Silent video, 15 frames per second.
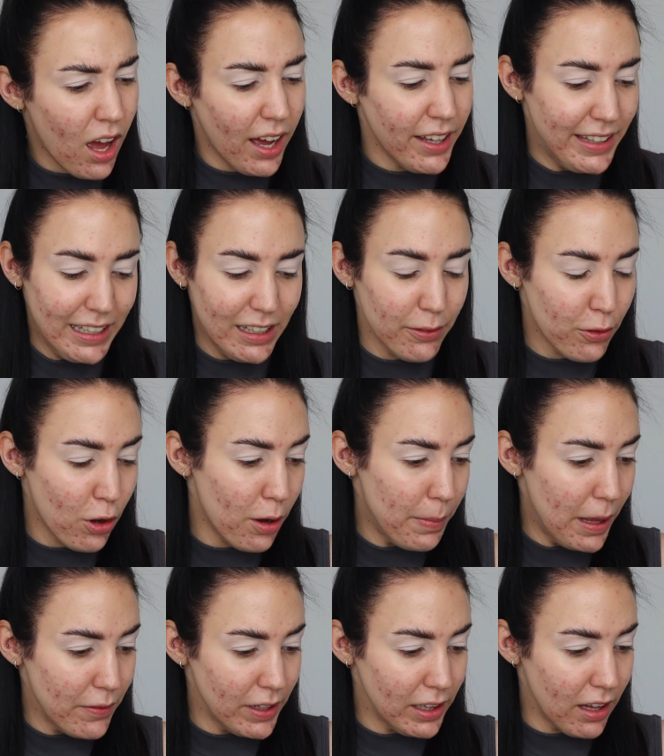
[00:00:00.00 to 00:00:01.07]
I think I've got a
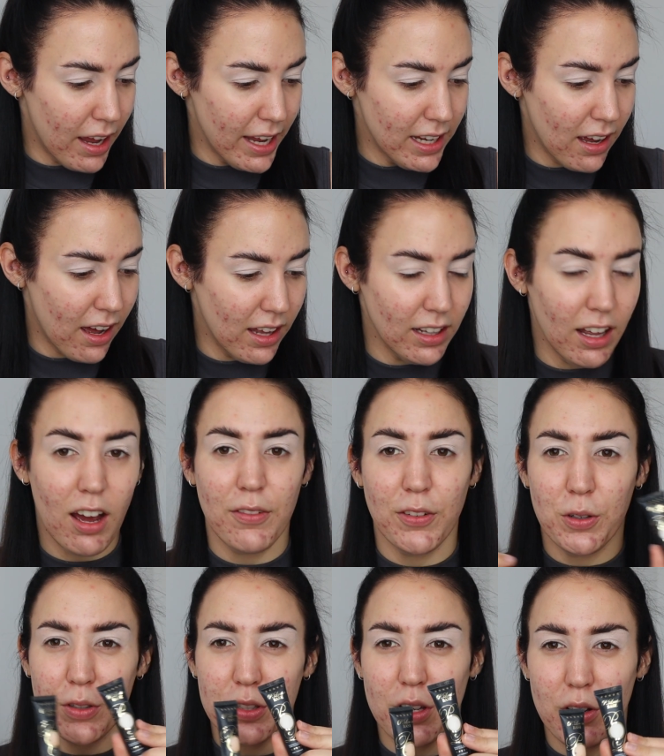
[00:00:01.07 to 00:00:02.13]
bit of a light colour. I've
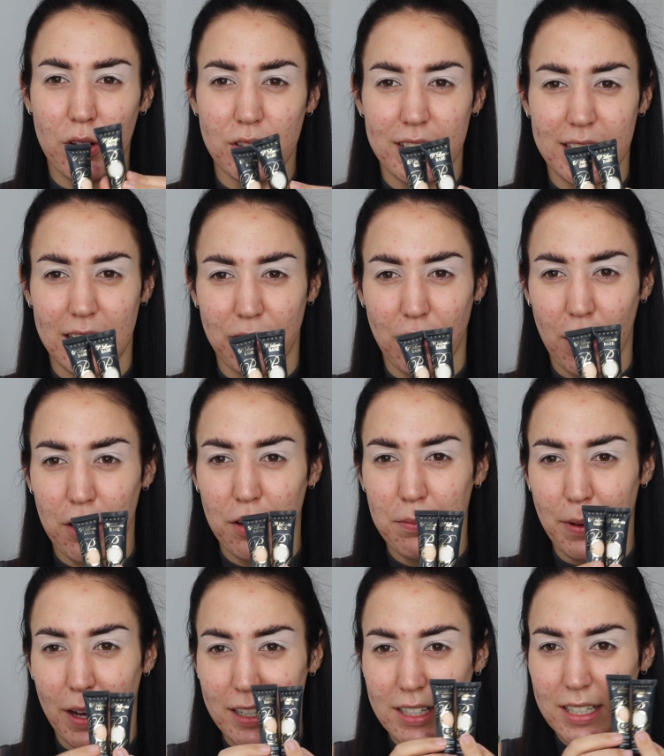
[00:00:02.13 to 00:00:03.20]
also got 0,
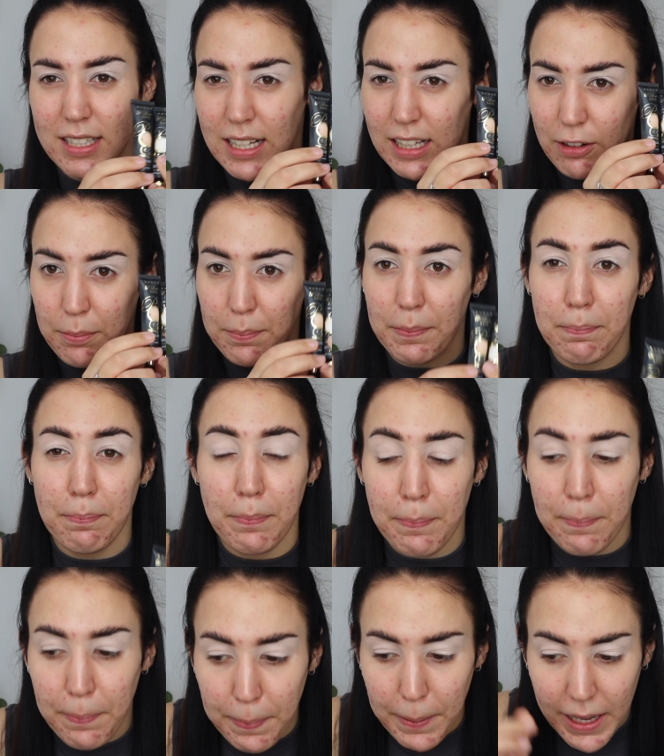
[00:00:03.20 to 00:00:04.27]
but I just think they're a
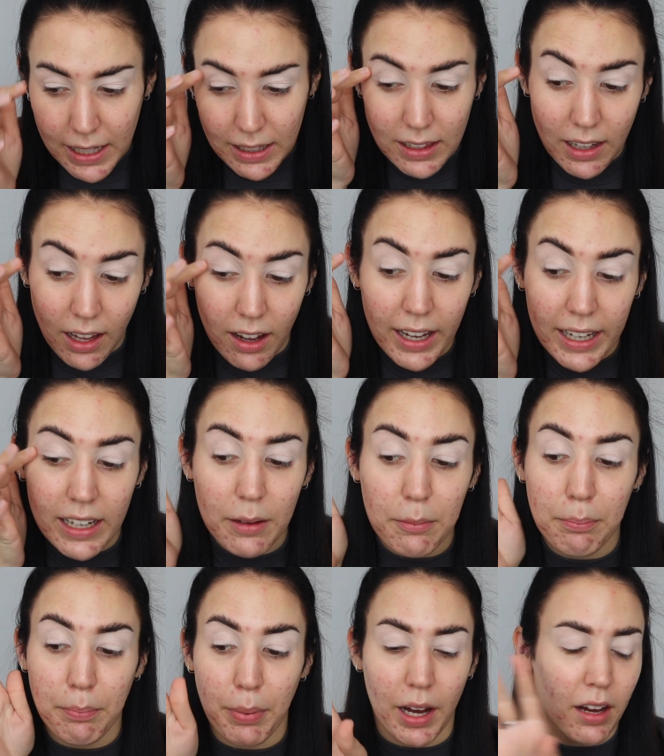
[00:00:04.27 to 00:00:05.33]
bit light,
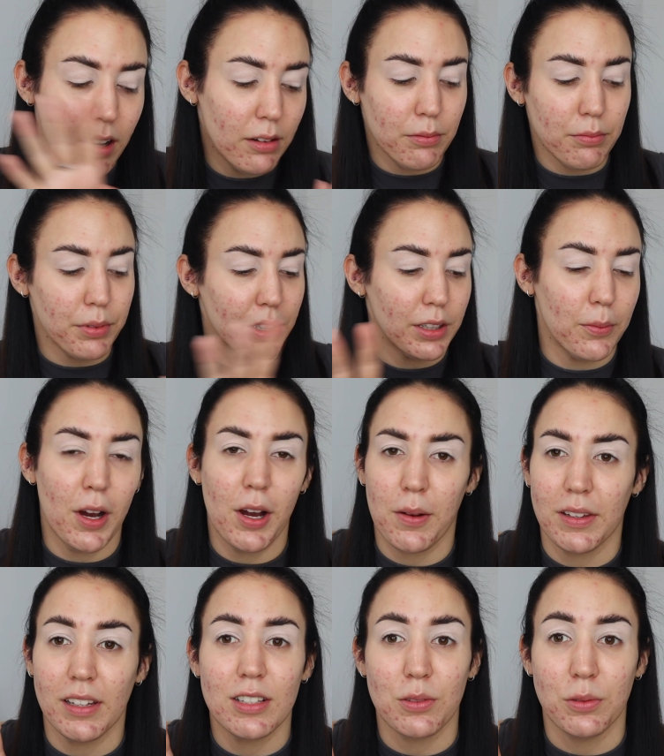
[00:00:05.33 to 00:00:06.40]
but we're going to work
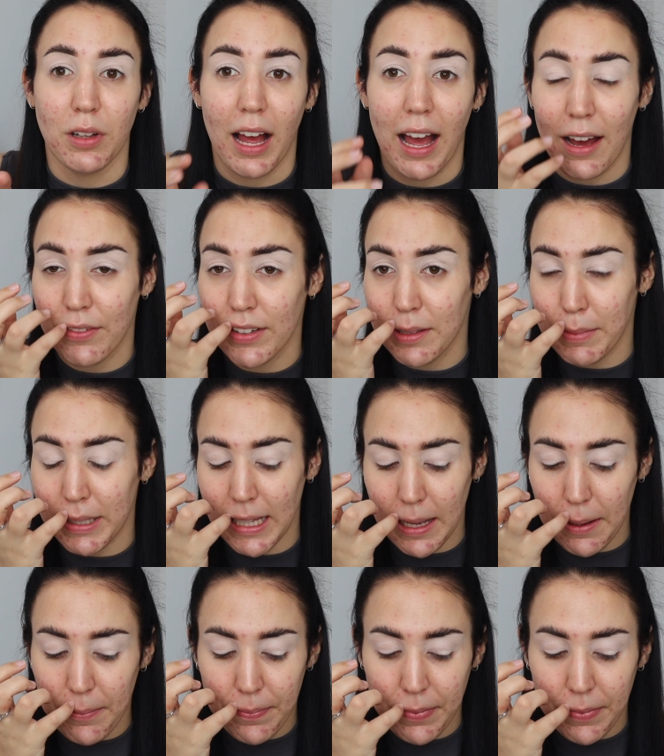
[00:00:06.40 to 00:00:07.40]
with this, all I have at the minute.